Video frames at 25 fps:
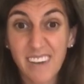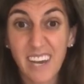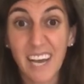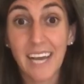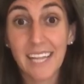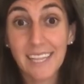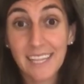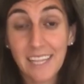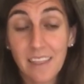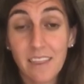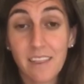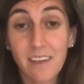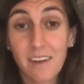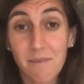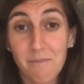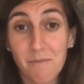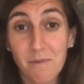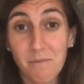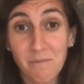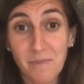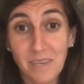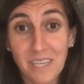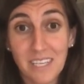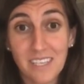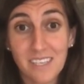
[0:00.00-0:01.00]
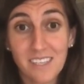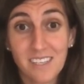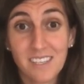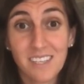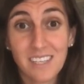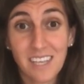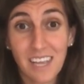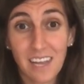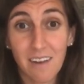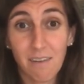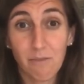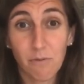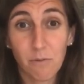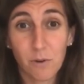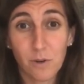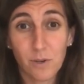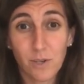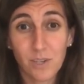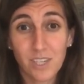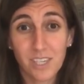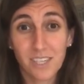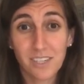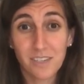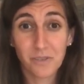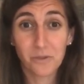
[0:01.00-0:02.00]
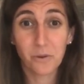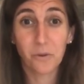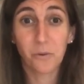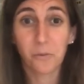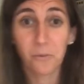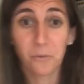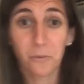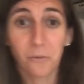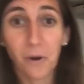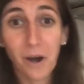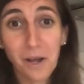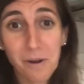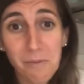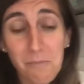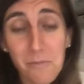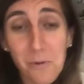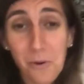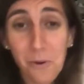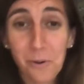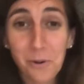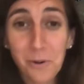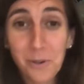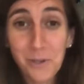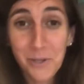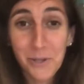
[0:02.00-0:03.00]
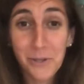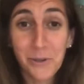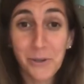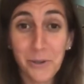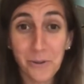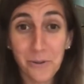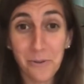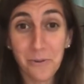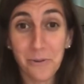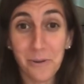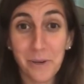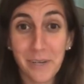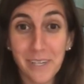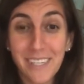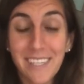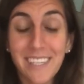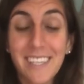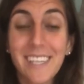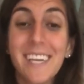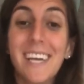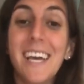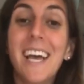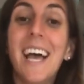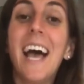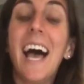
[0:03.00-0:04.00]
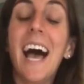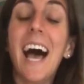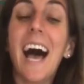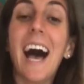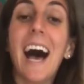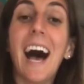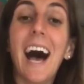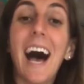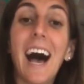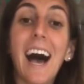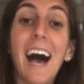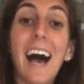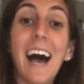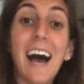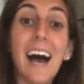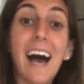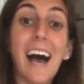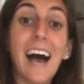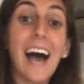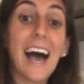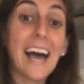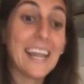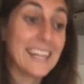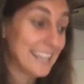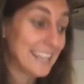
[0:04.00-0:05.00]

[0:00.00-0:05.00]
and the Thermomix self-wash it. So what more do you want? And